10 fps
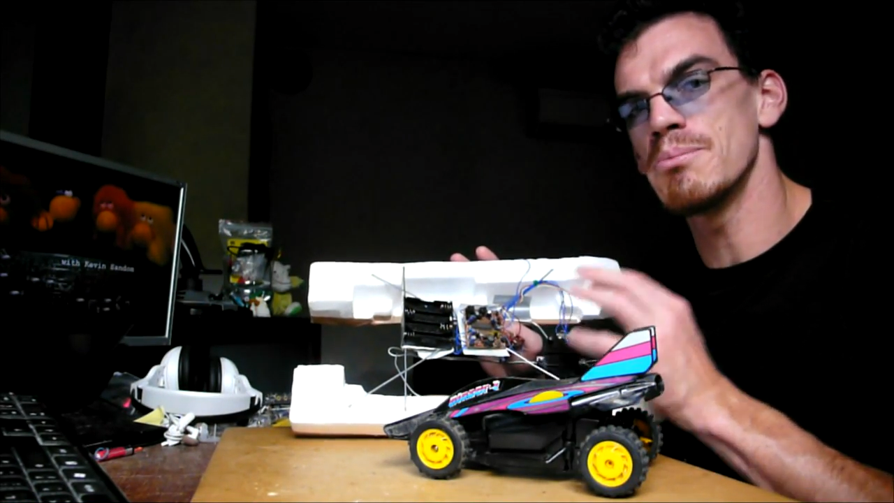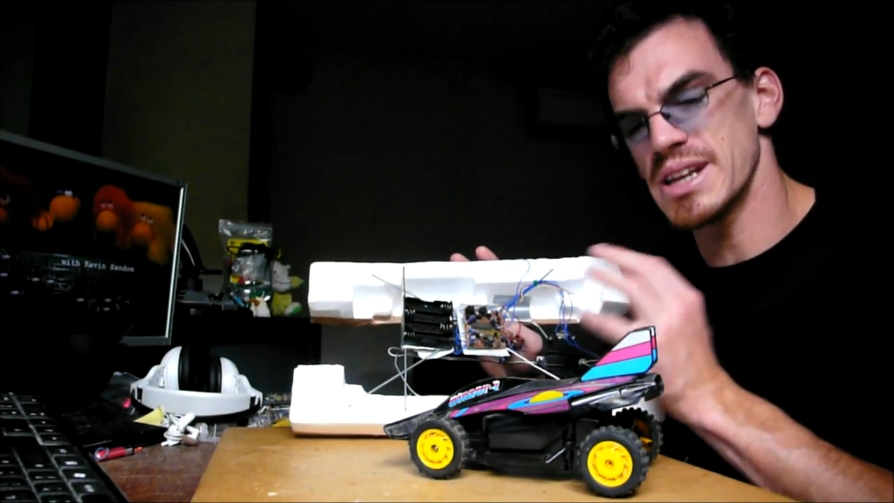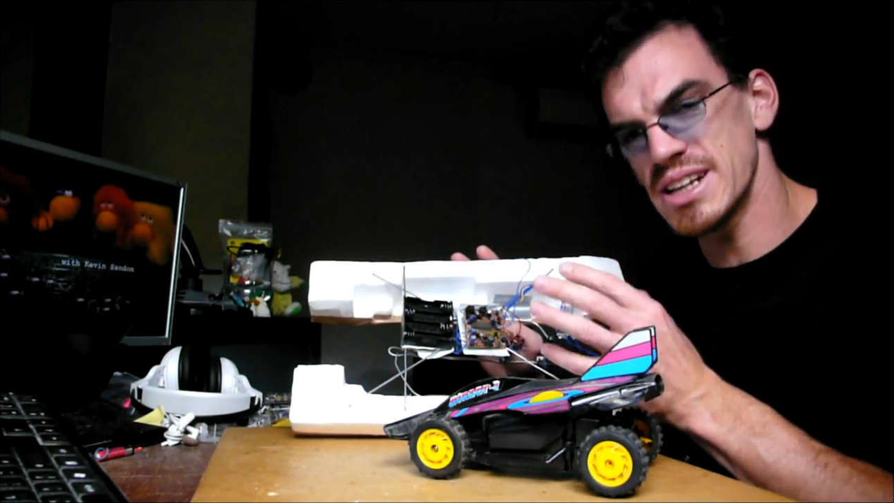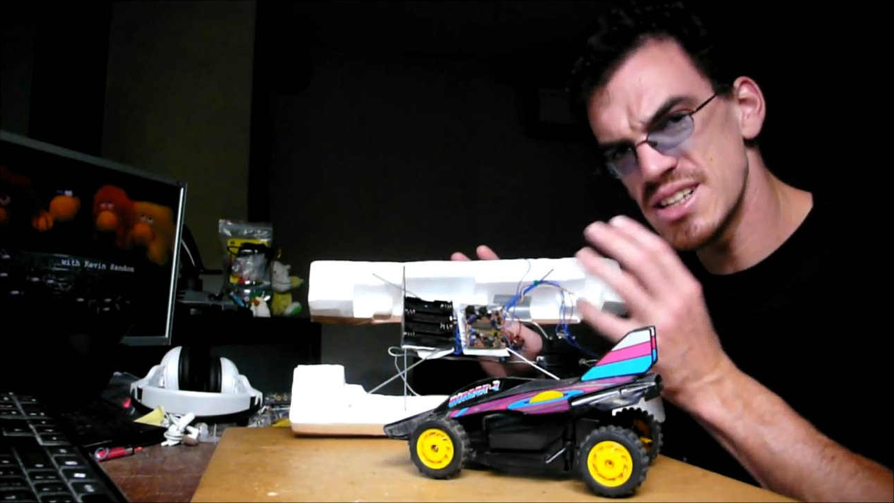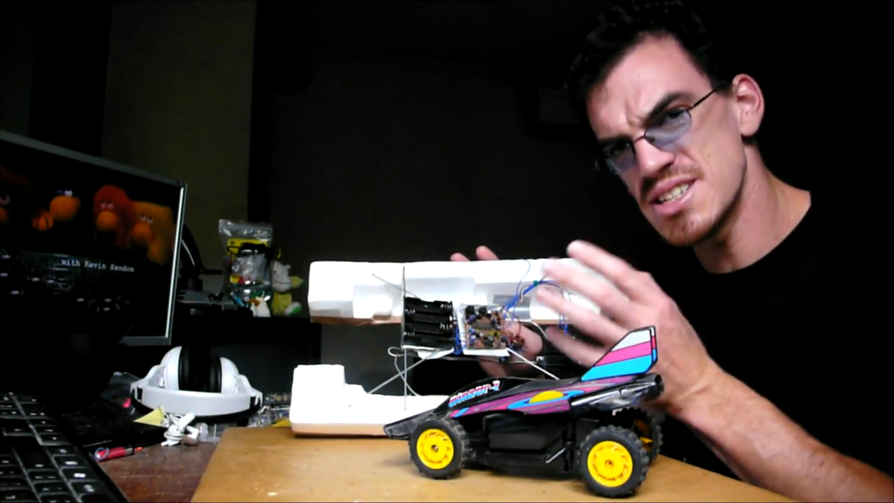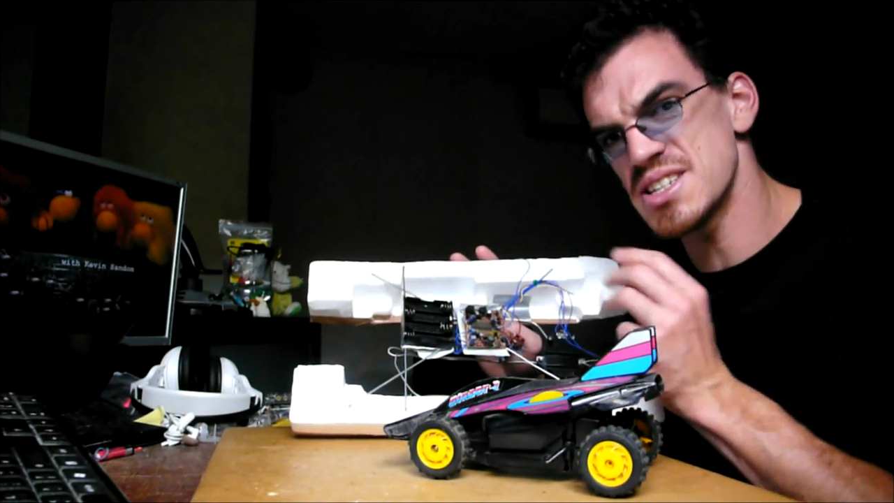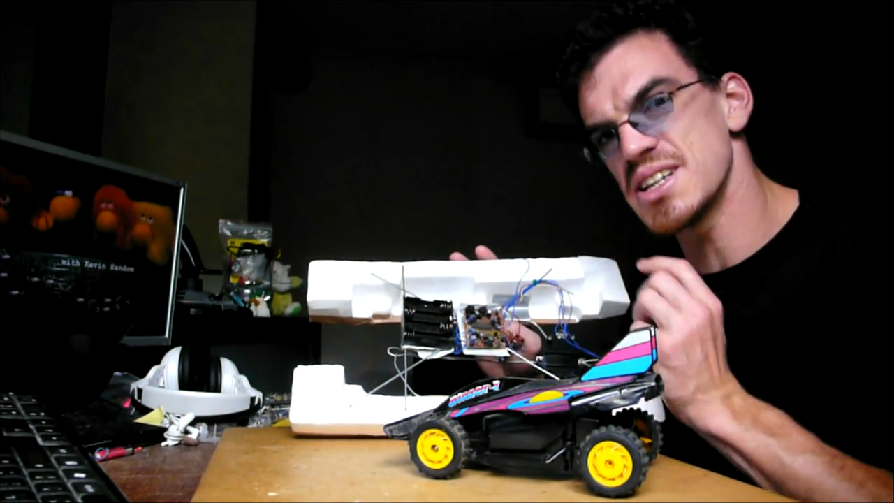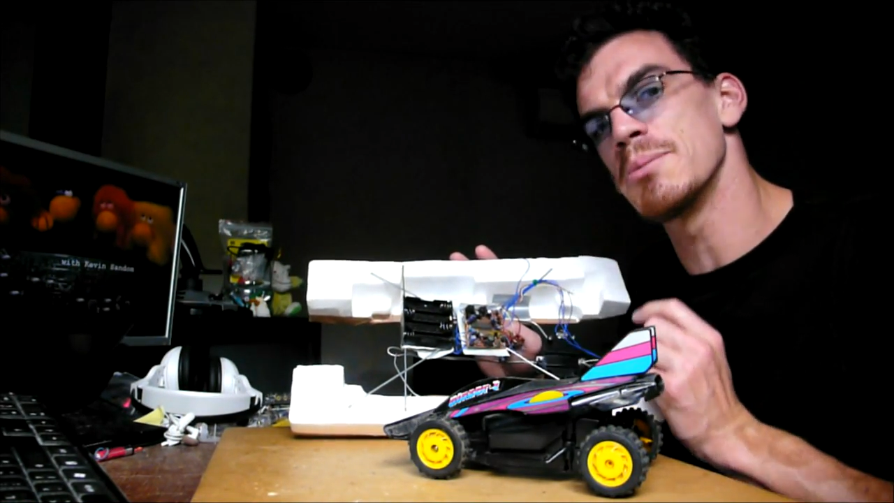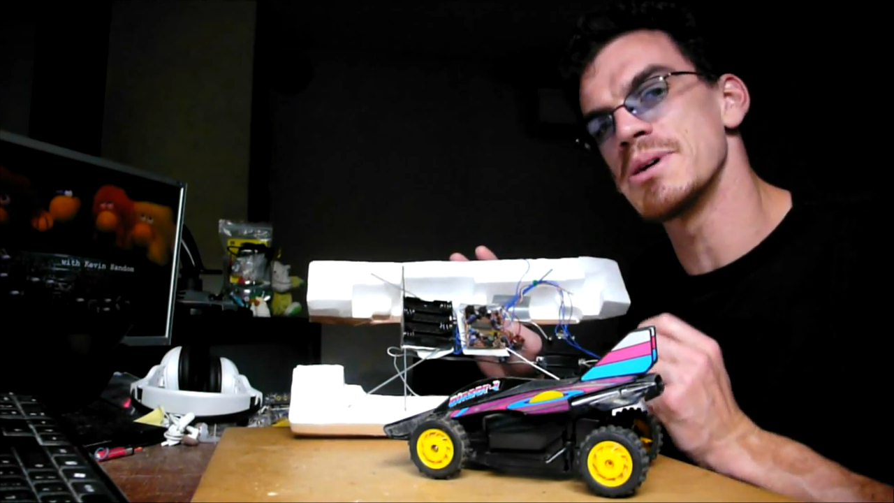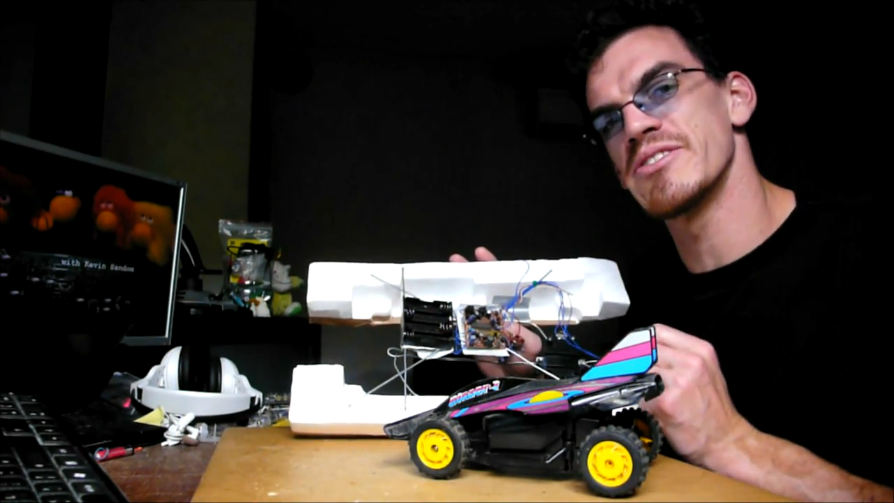but it is
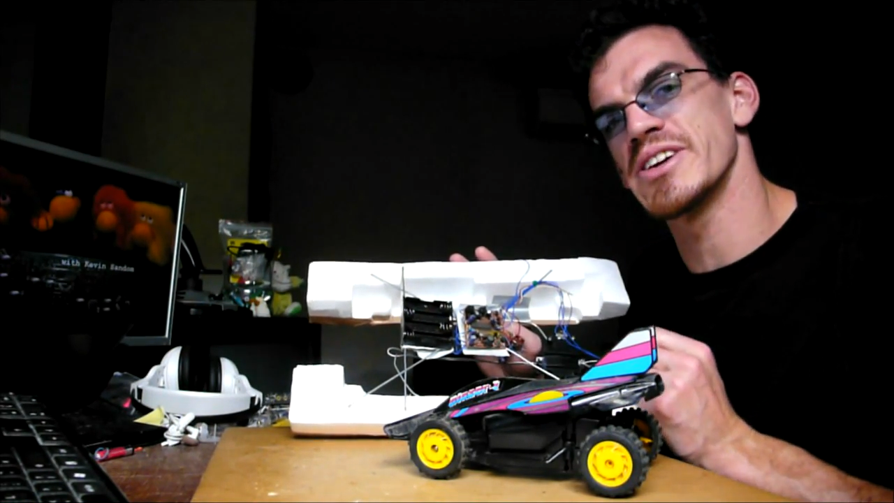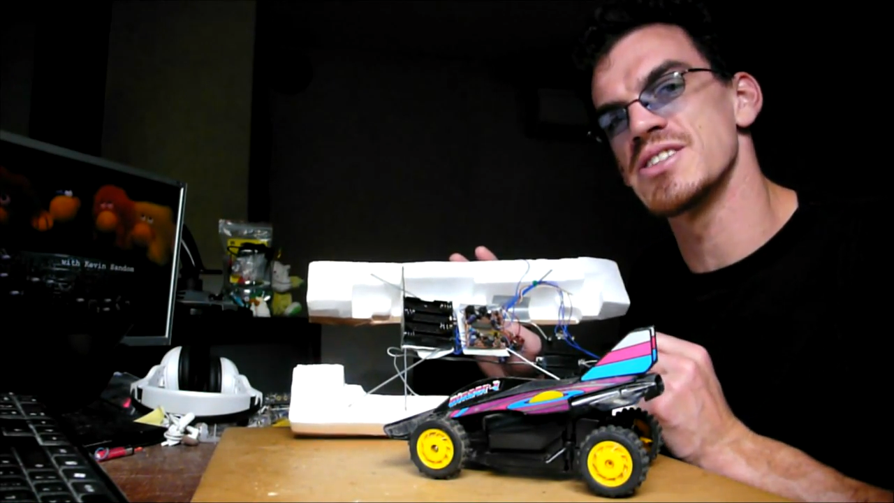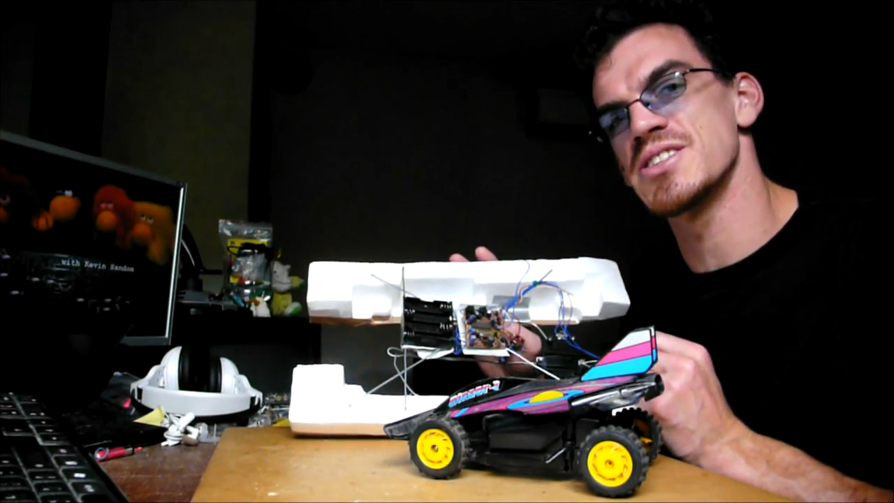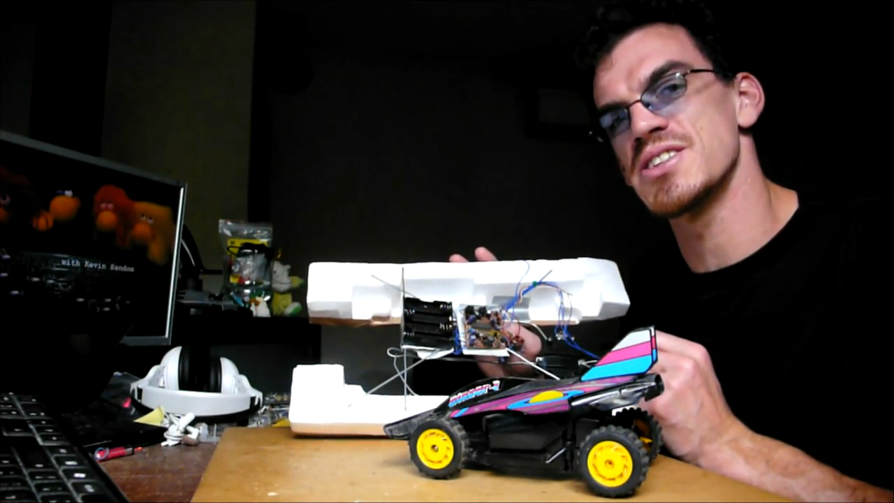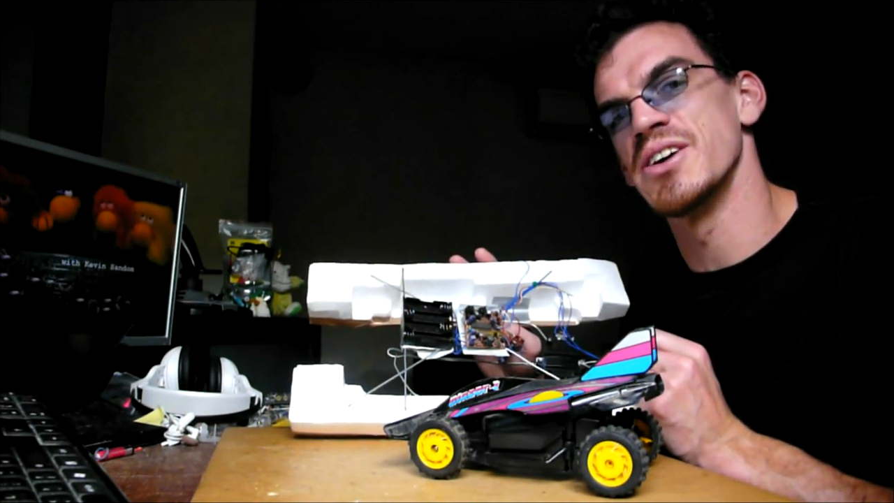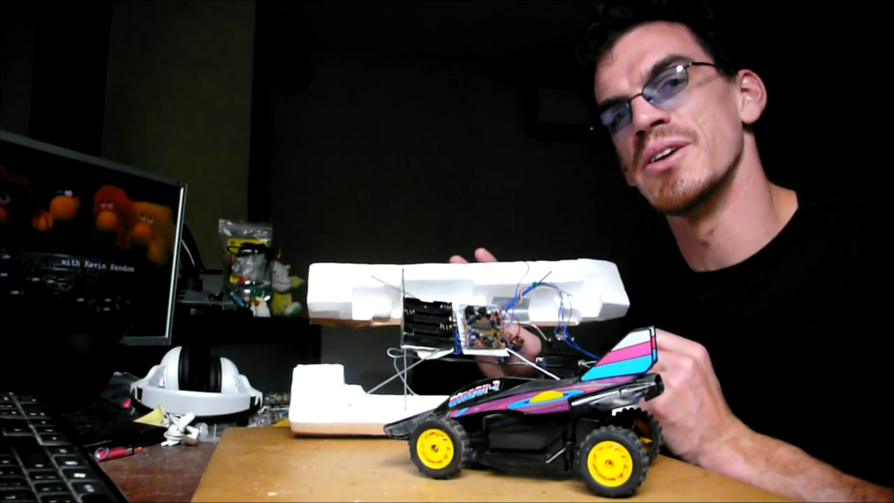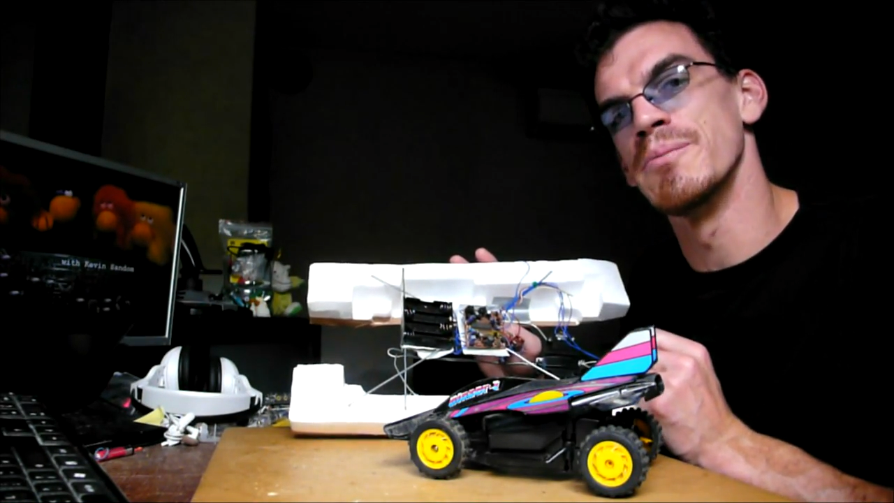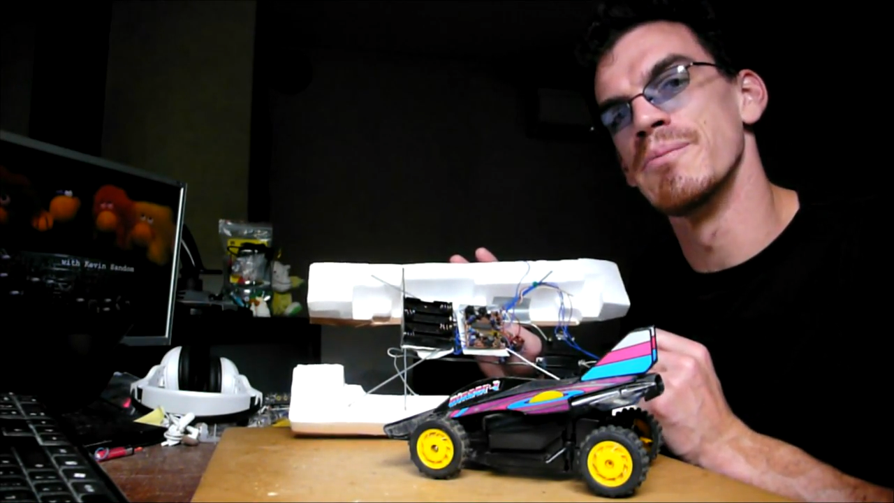still a bit of a concern.